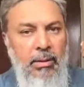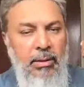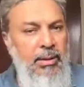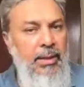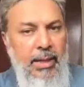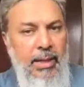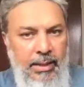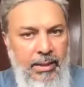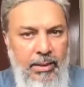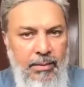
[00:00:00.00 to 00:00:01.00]
stuck
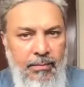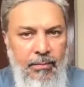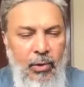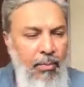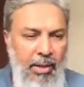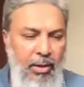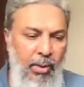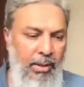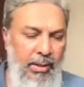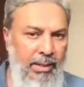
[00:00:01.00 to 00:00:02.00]
at it, no matter what.